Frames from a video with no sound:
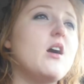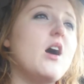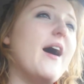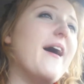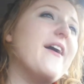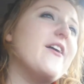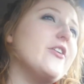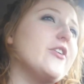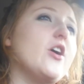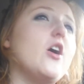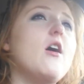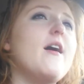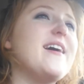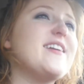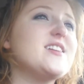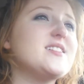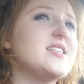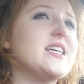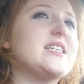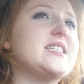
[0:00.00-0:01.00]
I don't know. I
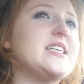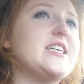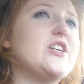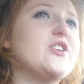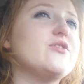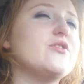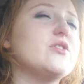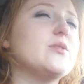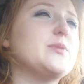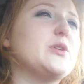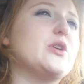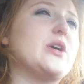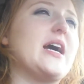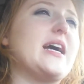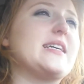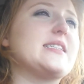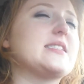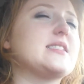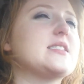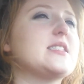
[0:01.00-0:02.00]
just like to hear from you
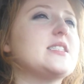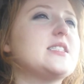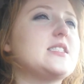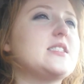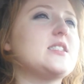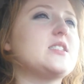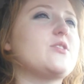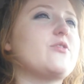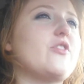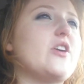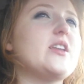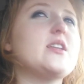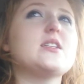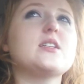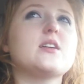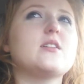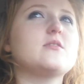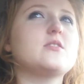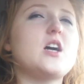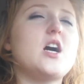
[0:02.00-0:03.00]
guys. It's just fun
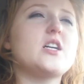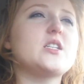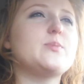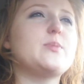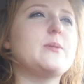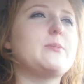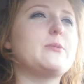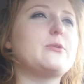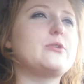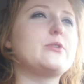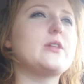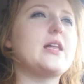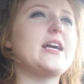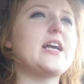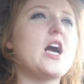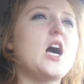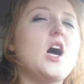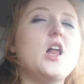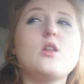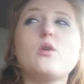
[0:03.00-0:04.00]
to talk to people who
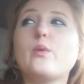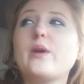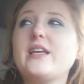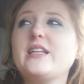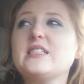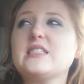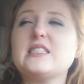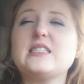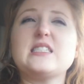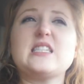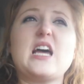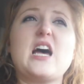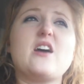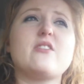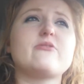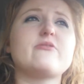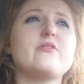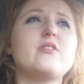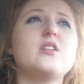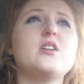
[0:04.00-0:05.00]
like Halloween
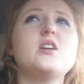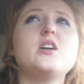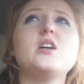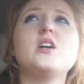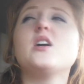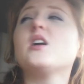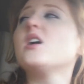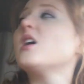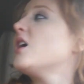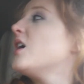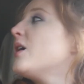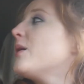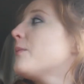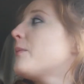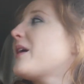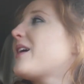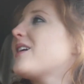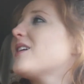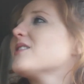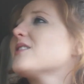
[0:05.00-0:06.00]
stuff.
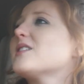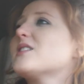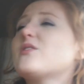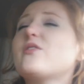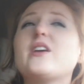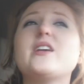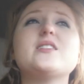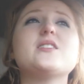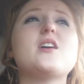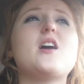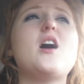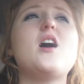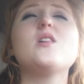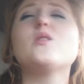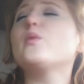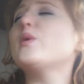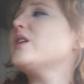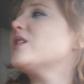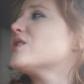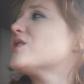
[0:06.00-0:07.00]
God, let's face it,
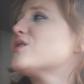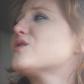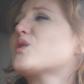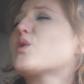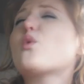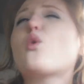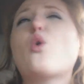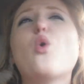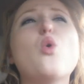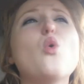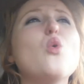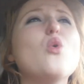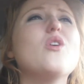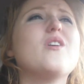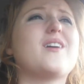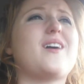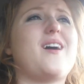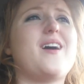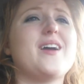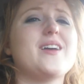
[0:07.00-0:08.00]
Halloween is so
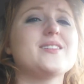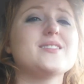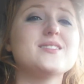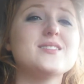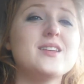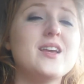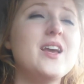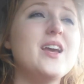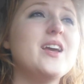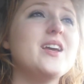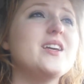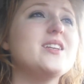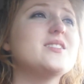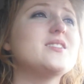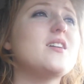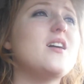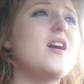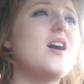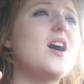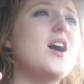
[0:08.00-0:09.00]
cool, guys.
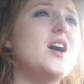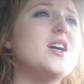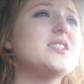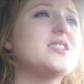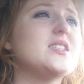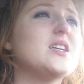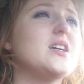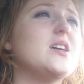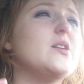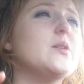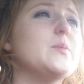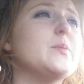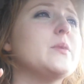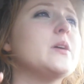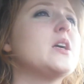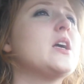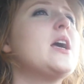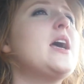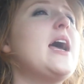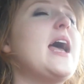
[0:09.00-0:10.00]
It's awesome.
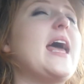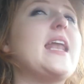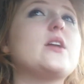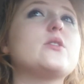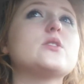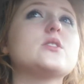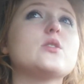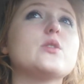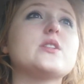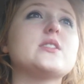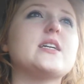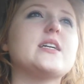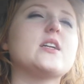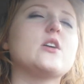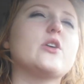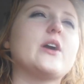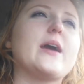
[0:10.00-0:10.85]
And I was so excited.